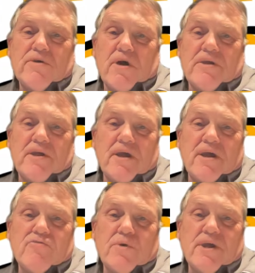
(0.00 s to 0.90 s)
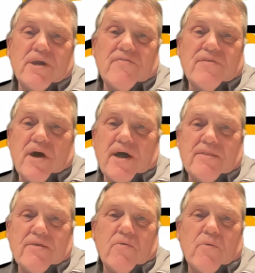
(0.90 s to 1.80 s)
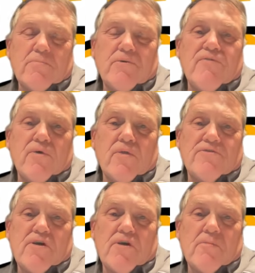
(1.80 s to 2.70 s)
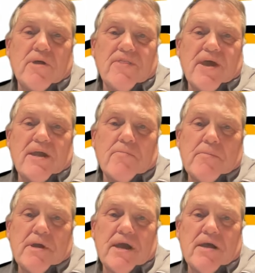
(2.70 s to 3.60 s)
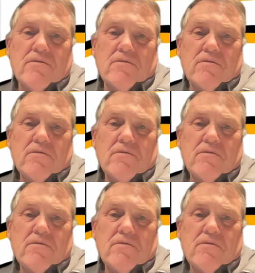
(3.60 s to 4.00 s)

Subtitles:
talk to you next week, if not the week before the tournament. Thank you, my man.